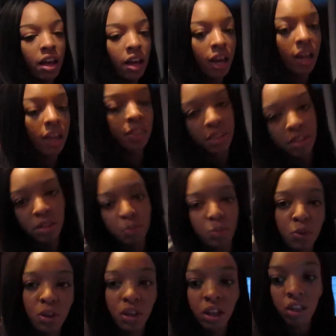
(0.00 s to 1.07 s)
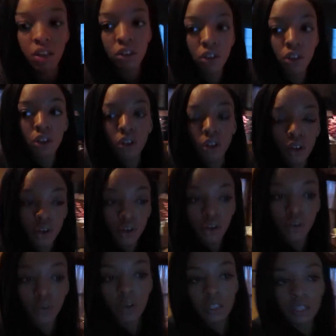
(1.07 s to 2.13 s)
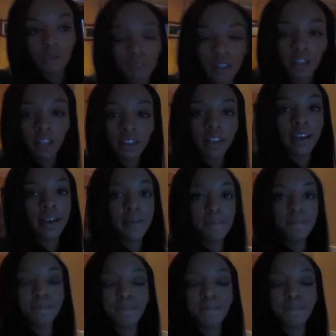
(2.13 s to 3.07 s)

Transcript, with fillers: 8 this morning or something like that.